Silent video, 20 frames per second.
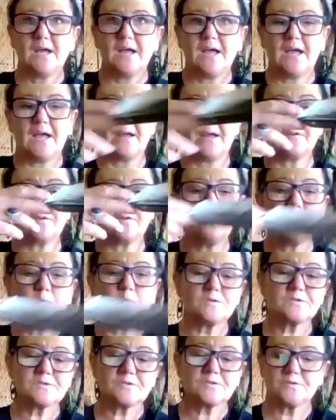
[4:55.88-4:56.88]
And
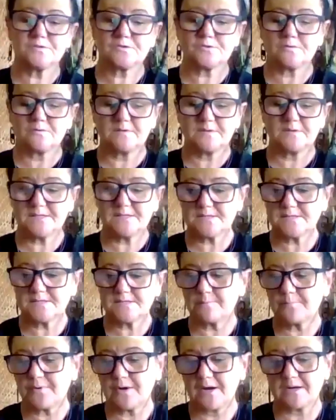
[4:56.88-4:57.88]
also too, this is a
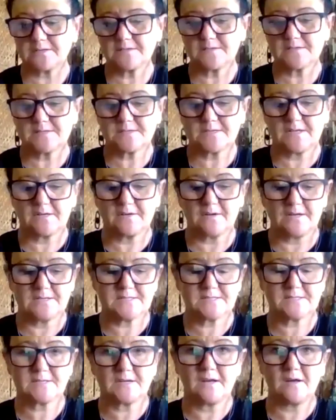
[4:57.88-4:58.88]
practice that I
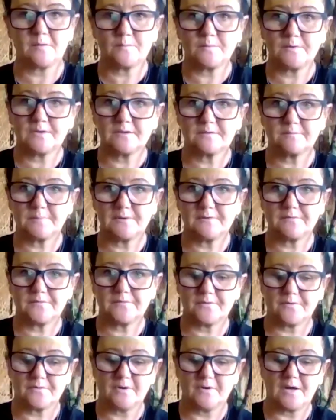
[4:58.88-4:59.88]
start with
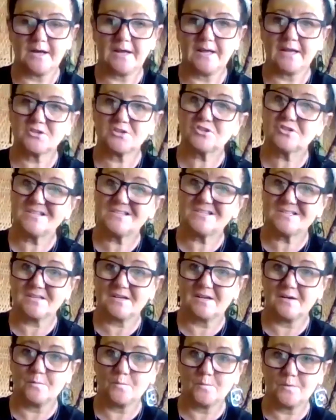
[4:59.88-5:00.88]
before I actually
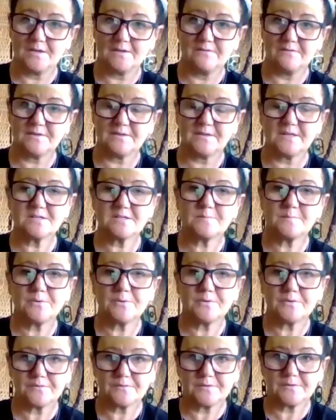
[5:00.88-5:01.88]
start weaving these
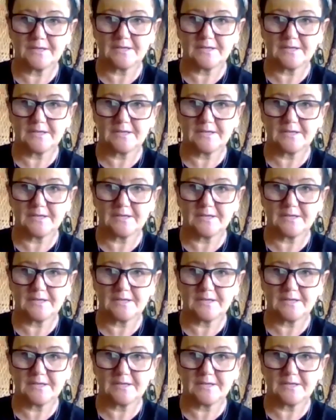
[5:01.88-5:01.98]
beautiful